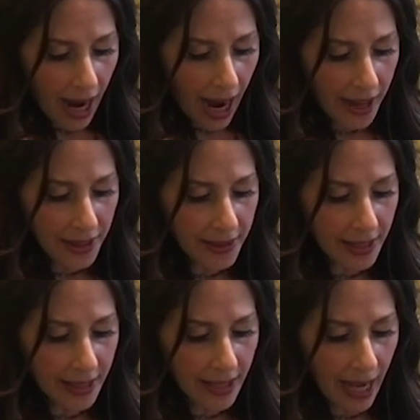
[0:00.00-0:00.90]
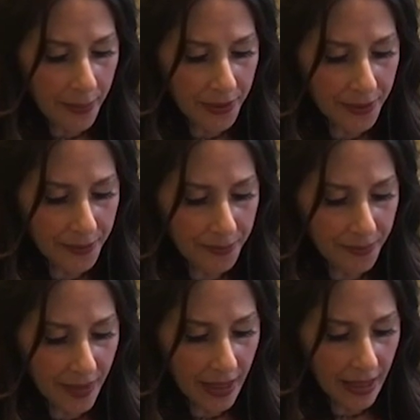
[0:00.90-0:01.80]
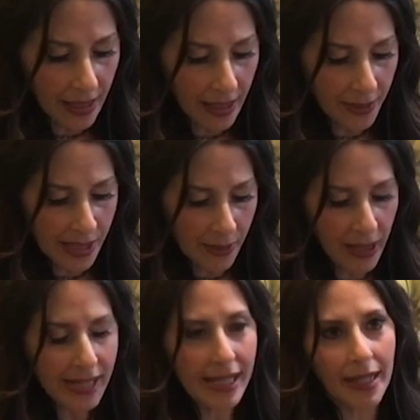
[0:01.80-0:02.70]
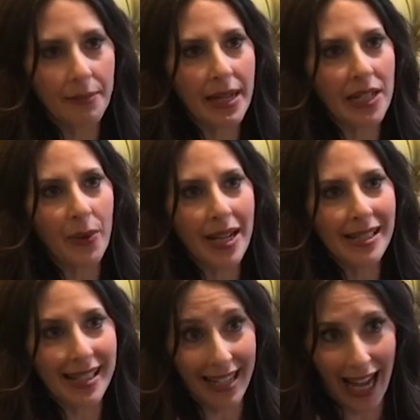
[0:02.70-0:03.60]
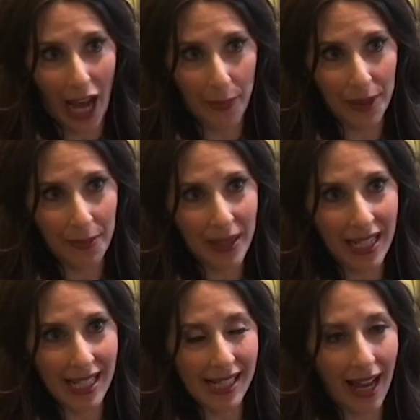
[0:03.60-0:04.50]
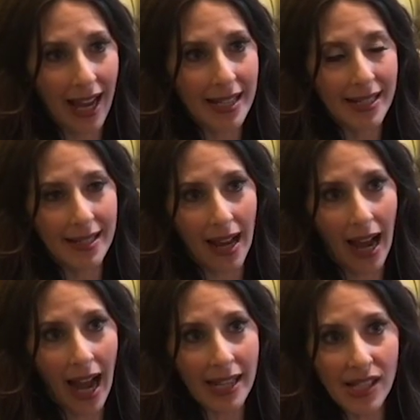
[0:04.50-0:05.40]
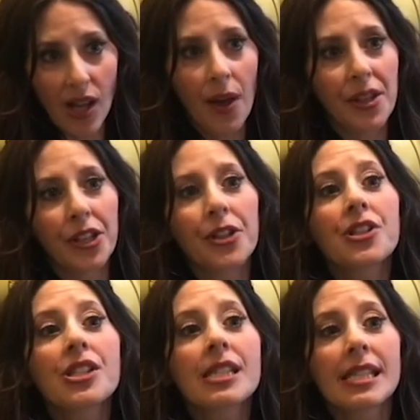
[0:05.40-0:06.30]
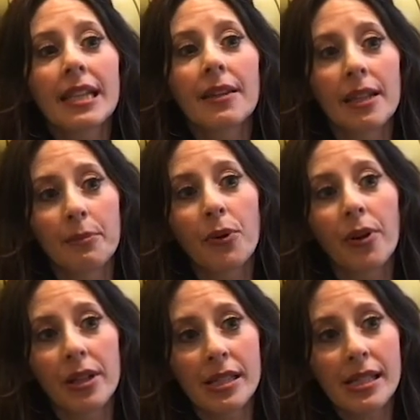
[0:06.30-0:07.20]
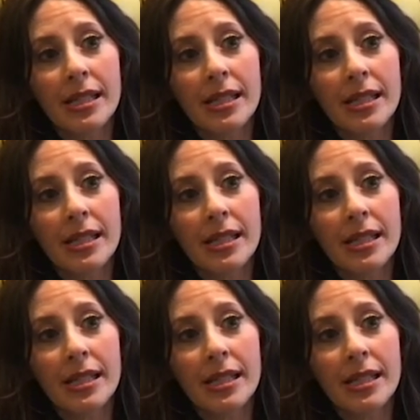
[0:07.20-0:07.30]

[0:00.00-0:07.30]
I think that it happened. It was a blessing in many ways that it happened, because I saw the urgency and the importance